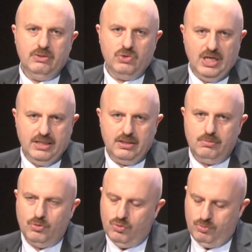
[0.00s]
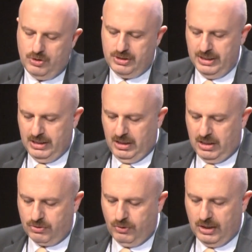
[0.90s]
related movements
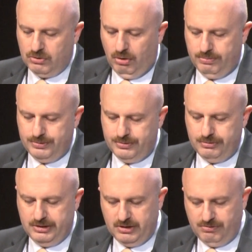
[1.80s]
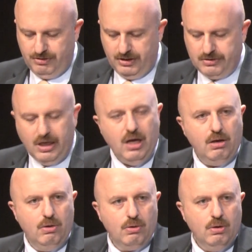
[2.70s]
are quite open to interfaith
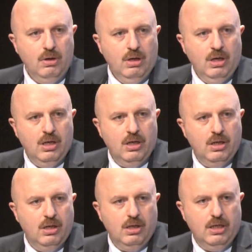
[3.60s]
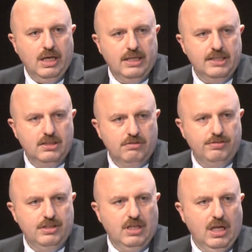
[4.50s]
dialogue, and
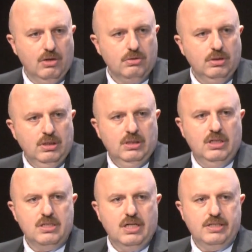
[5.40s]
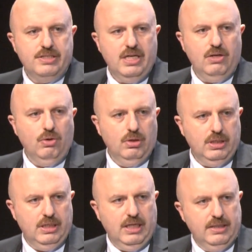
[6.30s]
interfaith dialogue does not stay
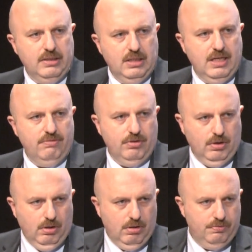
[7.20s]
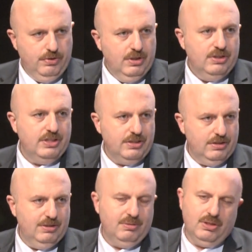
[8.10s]
only at the level of just